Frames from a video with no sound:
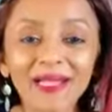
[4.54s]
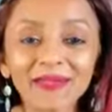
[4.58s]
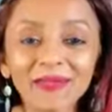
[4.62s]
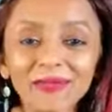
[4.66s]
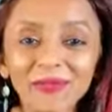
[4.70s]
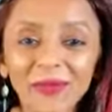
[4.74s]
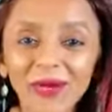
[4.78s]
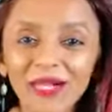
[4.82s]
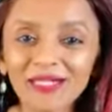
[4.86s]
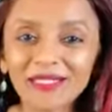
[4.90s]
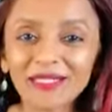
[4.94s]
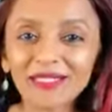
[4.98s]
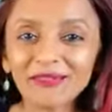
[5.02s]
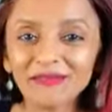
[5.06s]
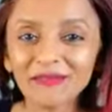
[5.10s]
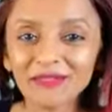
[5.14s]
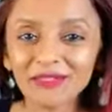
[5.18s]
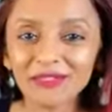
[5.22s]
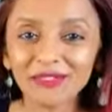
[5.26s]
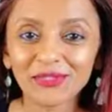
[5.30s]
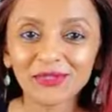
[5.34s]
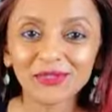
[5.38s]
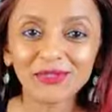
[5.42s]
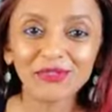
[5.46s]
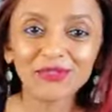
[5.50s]
and
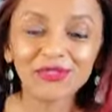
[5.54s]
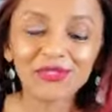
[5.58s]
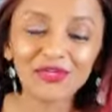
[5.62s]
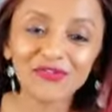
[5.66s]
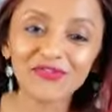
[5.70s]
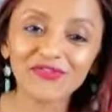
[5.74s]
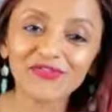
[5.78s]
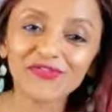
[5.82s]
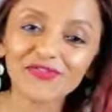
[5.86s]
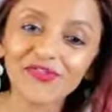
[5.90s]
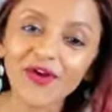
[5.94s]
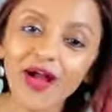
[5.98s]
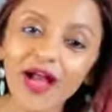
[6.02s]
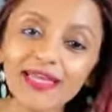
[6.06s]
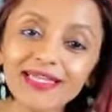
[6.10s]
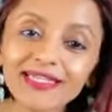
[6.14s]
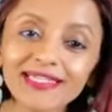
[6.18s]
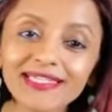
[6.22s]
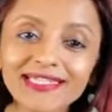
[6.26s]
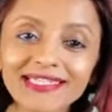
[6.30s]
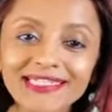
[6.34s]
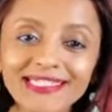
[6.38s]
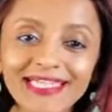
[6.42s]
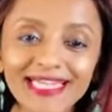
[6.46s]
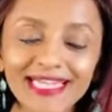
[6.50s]
welcome to the
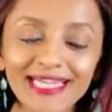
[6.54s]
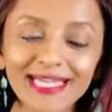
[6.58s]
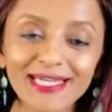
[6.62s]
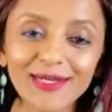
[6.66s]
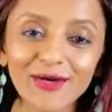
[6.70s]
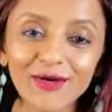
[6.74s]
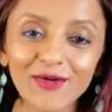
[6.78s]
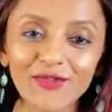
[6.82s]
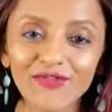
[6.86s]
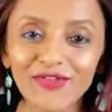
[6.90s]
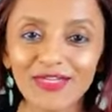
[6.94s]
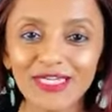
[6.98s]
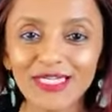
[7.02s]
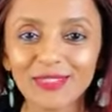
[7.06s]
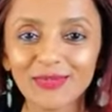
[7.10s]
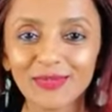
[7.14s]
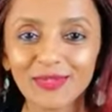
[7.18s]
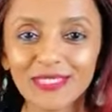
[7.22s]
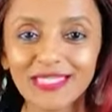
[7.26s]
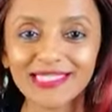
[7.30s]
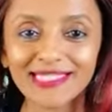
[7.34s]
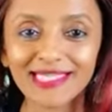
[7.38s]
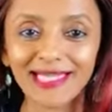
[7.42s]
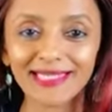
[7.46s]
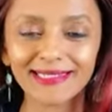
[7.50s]
final day of
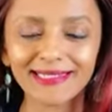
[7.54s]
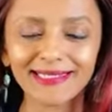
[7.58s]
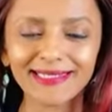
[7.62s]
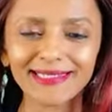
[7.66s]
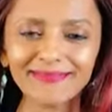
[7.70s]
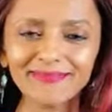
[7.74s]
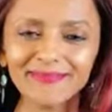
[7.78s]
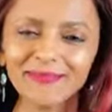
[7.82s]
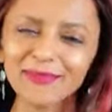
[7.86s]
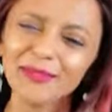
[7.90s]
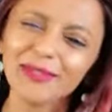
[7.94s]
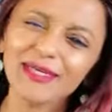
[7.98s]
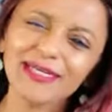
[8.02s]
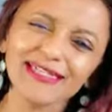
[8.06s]
Eat with Sandhya.